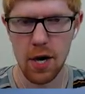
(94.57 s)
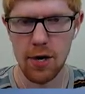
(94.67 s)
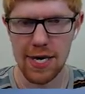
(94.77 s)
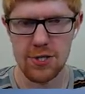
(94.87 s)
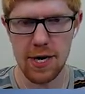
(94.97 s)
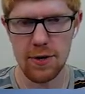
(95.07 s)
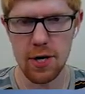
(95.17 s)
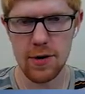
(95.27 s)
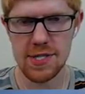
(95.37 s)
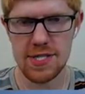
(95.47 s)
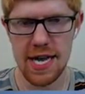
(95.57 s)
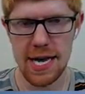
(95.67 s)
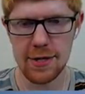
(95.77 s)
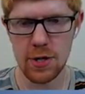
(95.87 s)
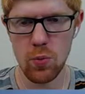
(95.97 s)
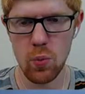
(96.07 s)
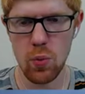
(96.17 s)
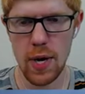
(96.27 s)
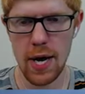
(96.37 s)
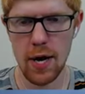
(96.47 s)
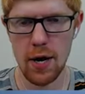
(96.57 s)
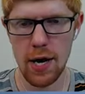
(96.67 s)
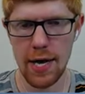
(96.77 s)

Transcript: Okay, so I don't know exactly where